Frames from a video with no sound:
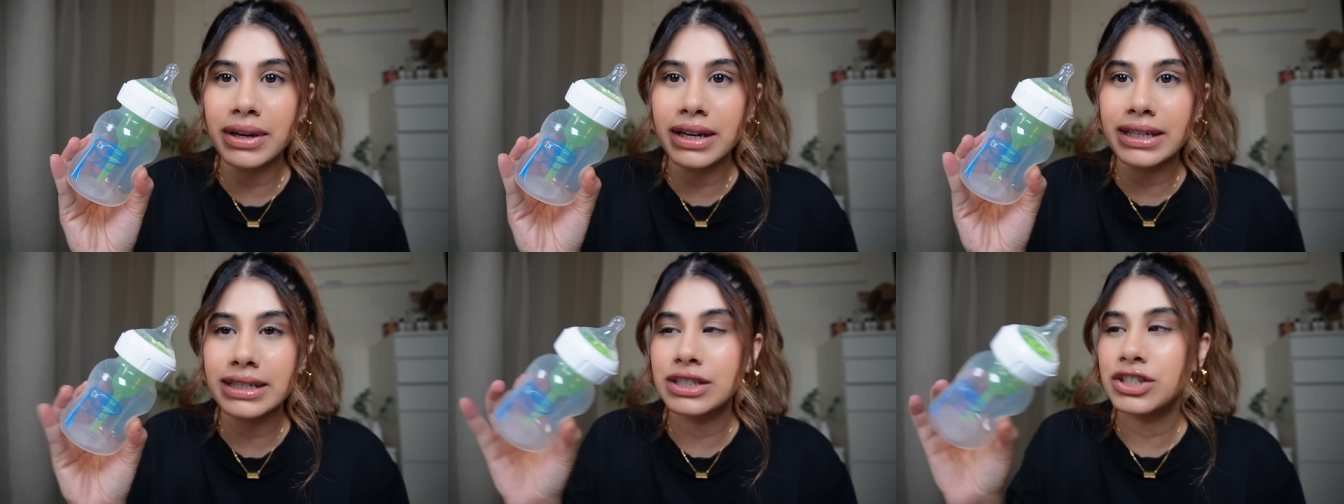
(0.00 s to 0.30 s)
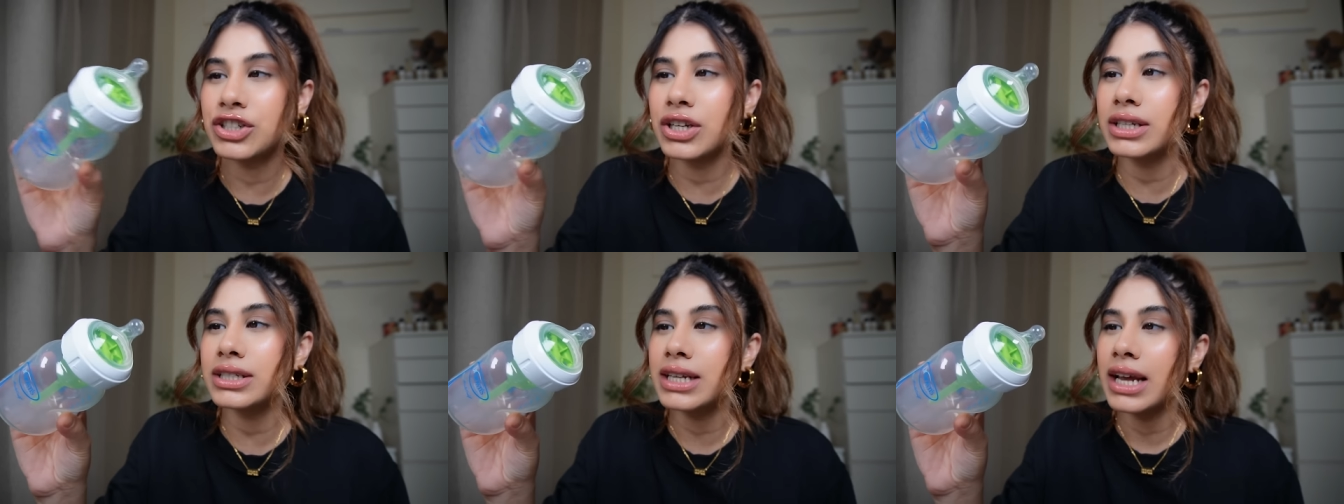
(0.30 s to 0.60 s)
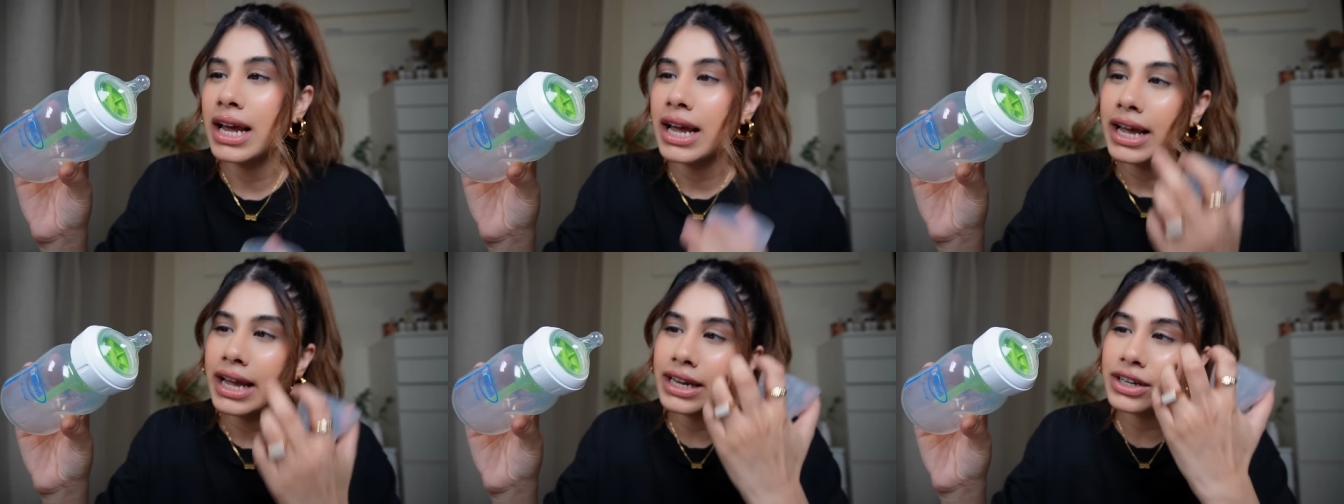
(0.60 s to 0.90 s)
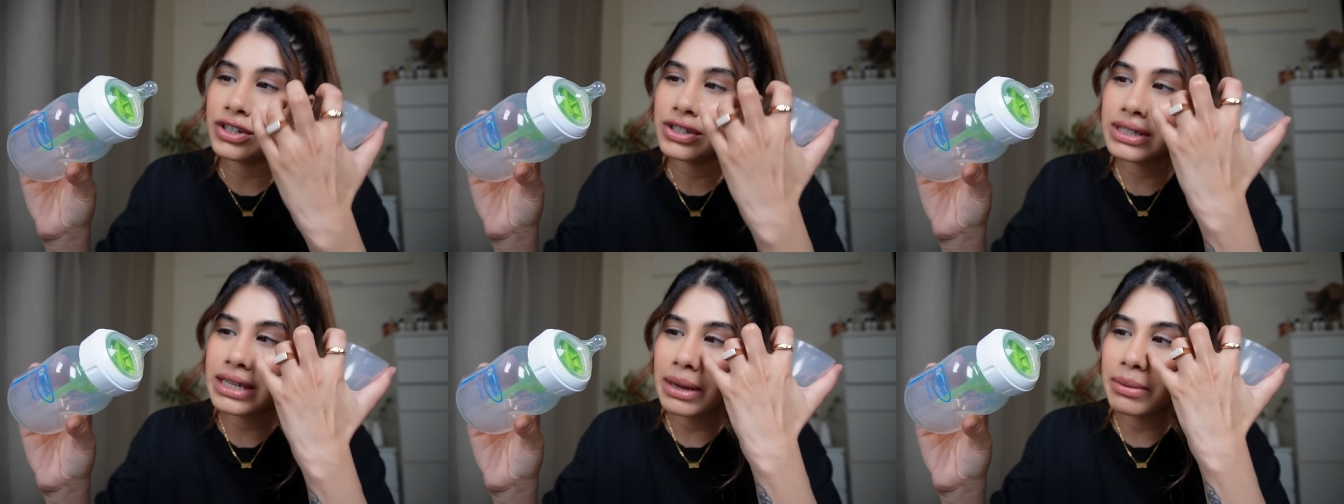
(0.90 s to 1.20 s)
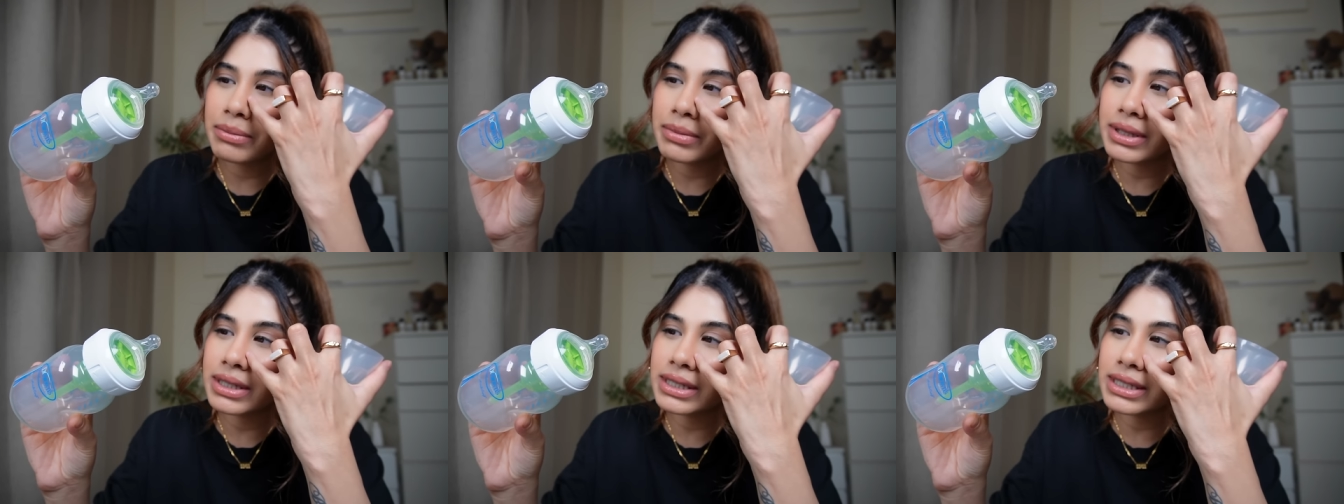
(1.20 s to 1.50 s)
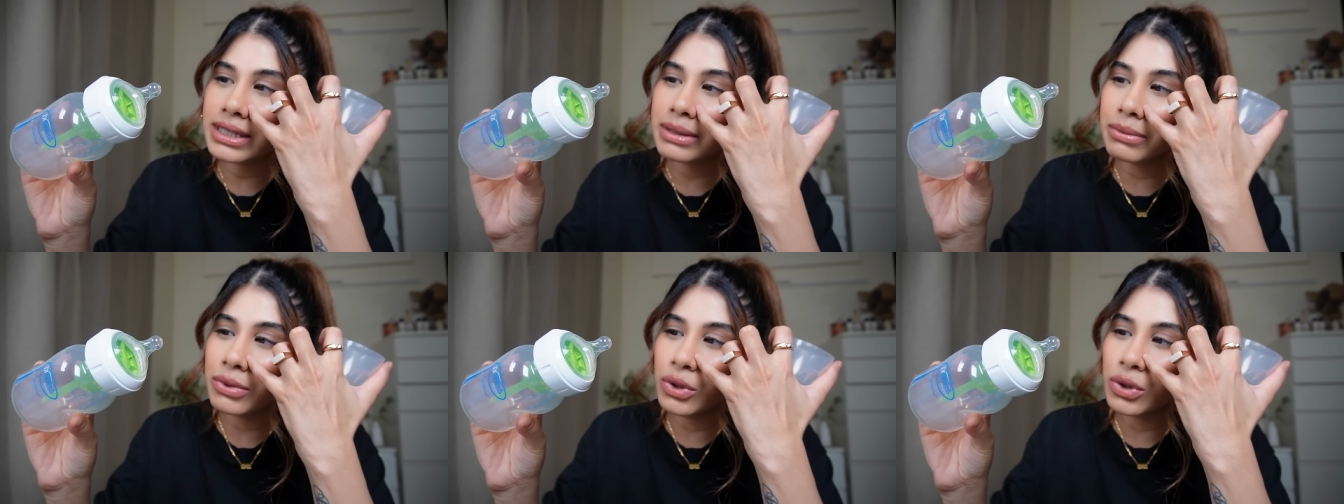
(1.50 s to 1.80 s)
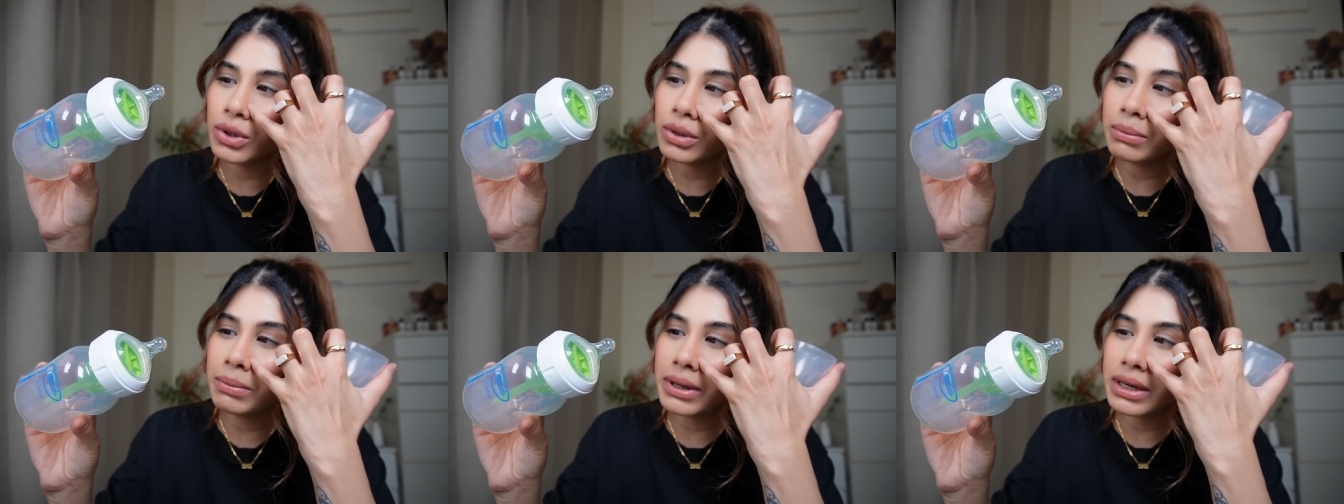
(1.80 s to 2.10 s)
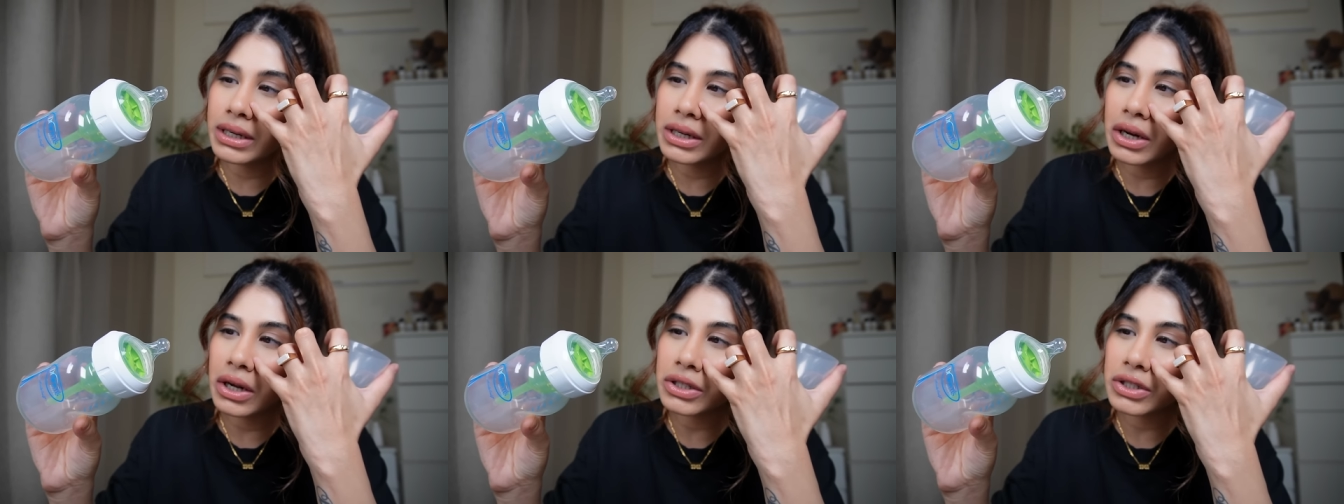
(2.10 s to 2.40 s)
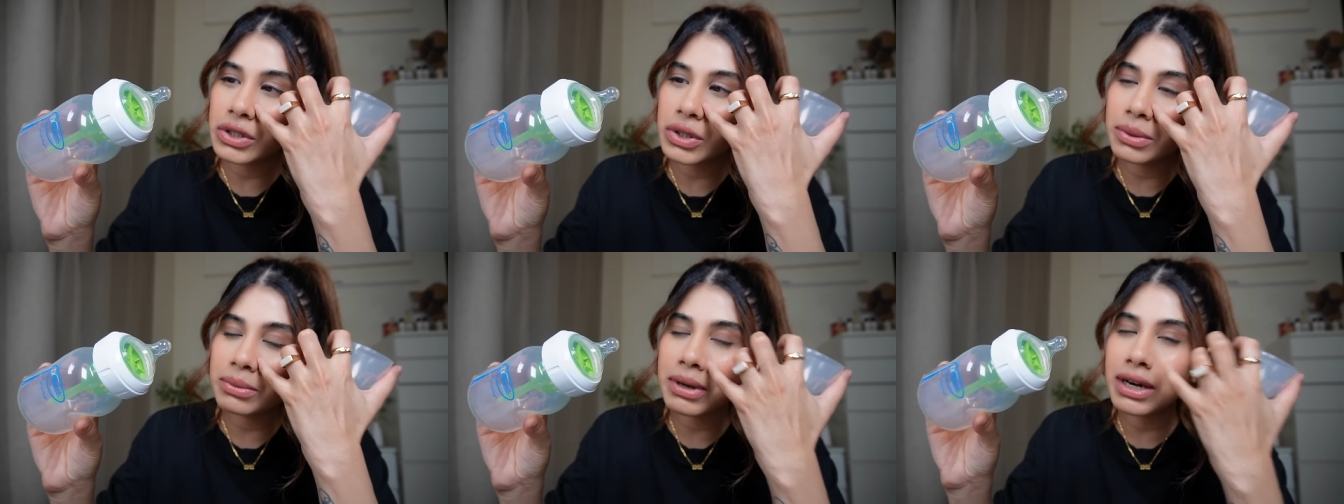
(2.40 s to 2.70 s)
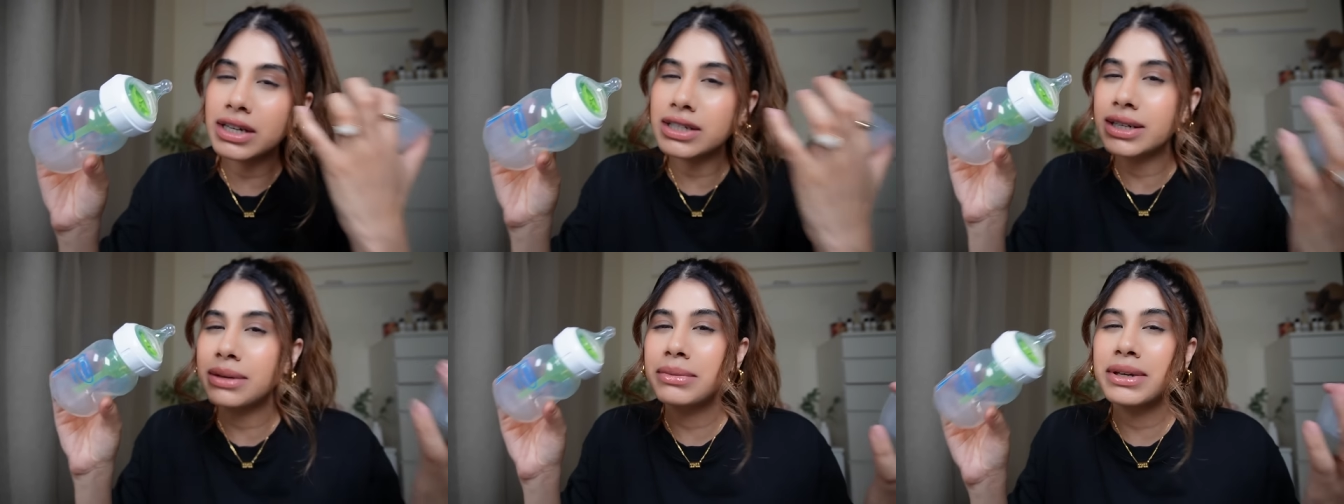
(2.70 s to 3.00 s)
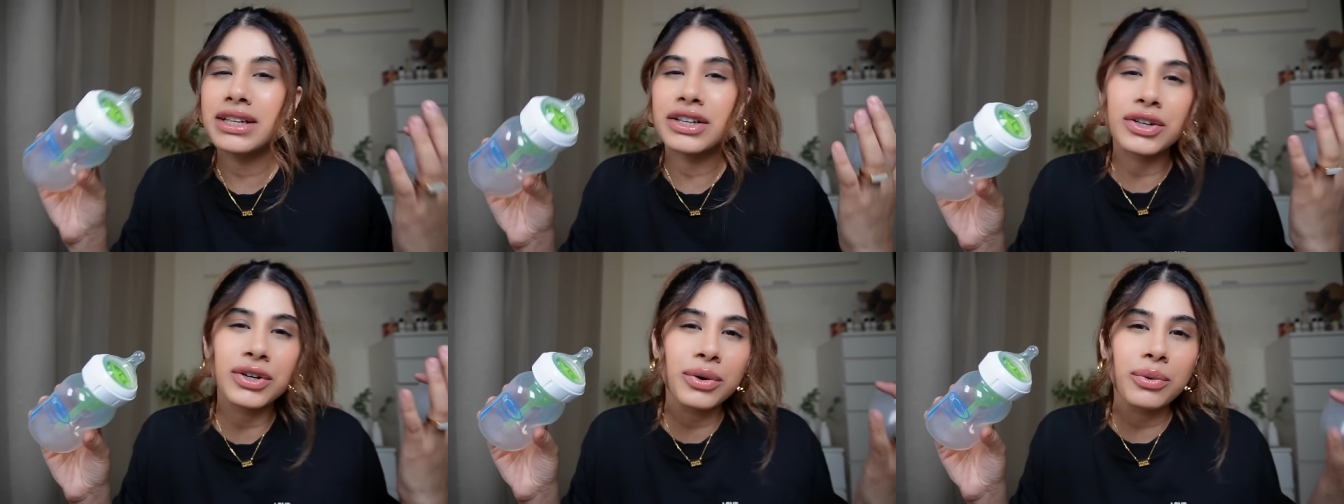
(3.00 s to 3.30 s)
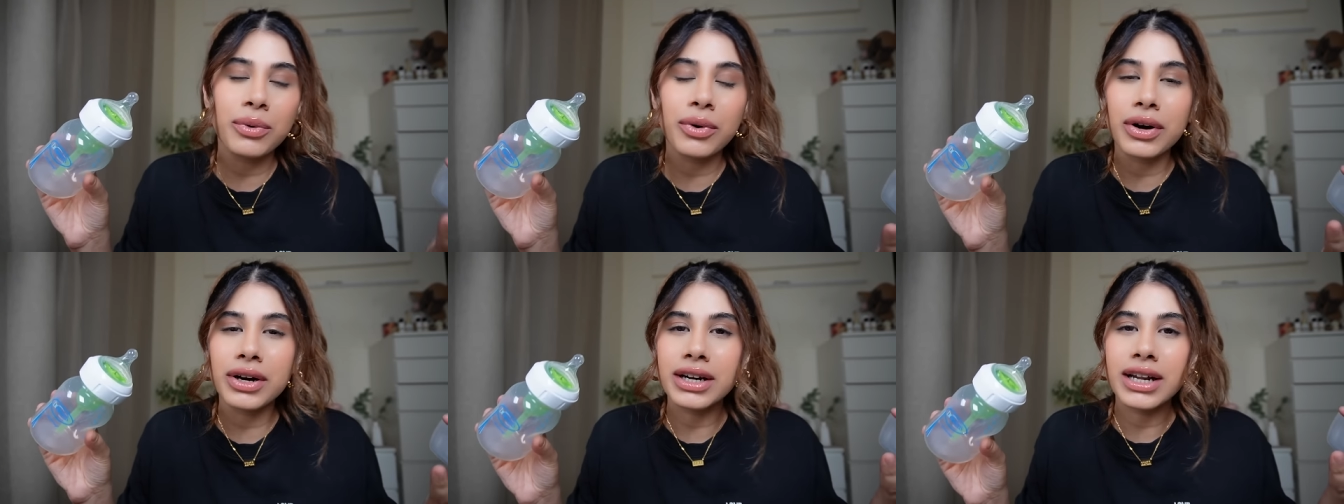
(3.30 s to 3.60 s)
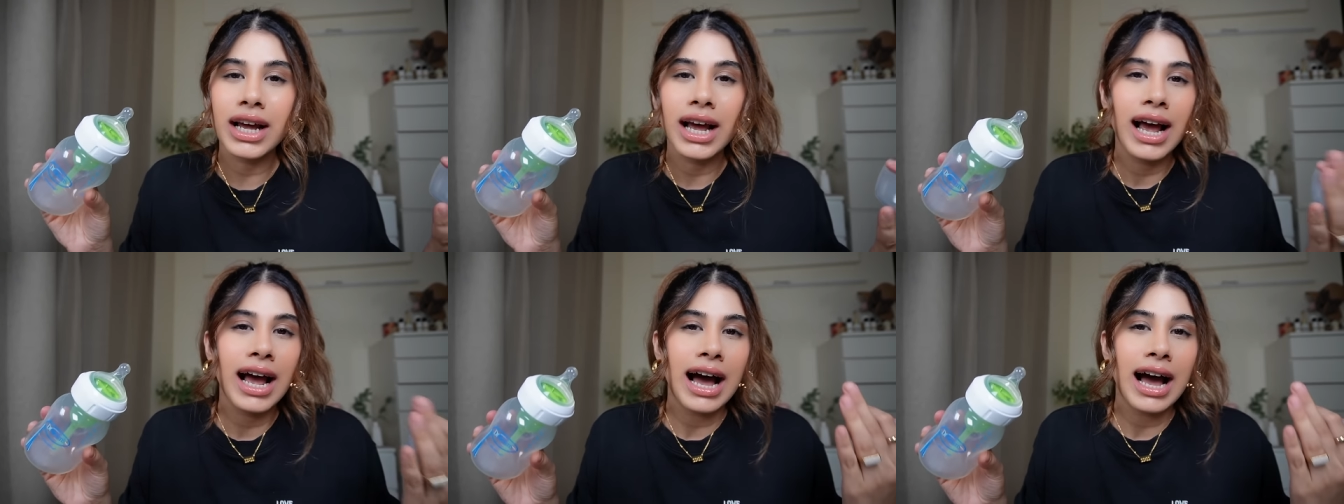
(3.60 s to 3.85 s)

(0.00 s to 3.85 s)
It just, it resembles a boob, but not so much. I mean, you know what?